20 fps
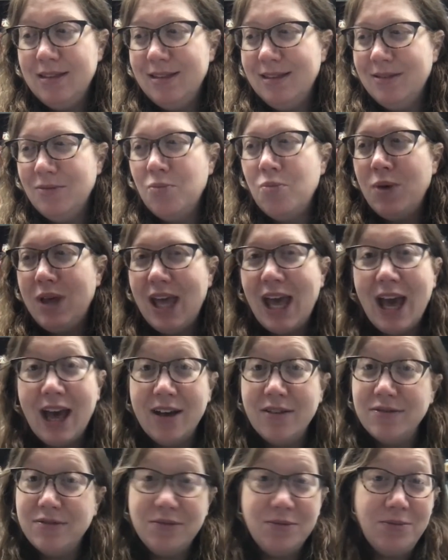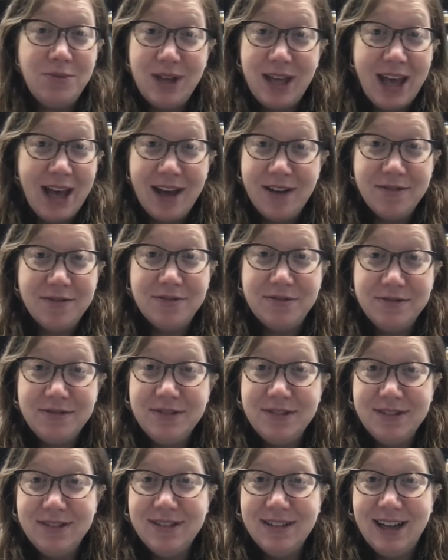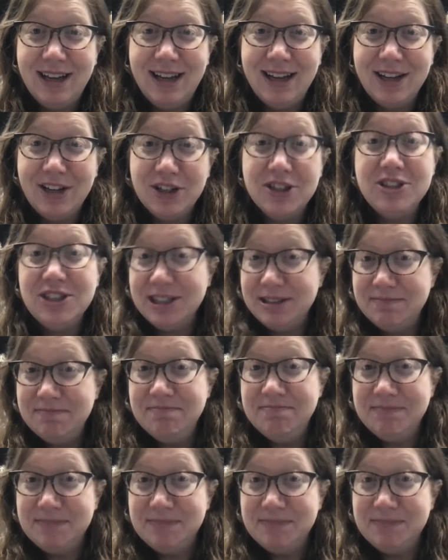We have a cushion.